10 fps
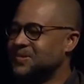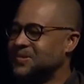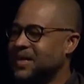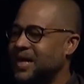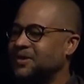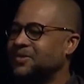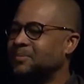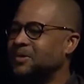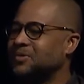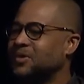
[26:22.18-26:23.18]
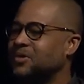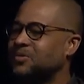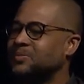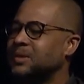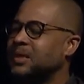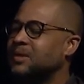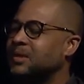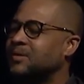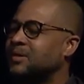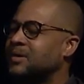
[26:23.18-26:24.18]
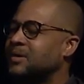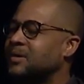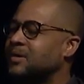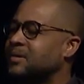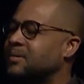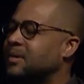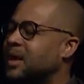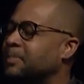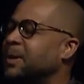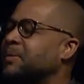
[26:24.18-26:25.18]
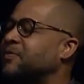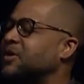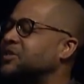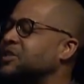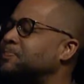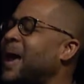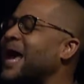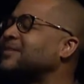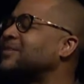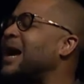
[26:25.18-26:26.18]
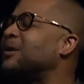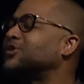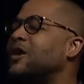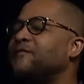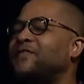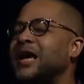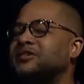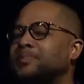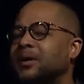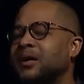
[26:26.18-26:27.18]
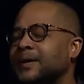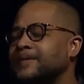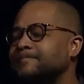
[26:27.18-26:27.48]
80-something years old, I pick up the phone, she says, Pastor, I was on Facebook.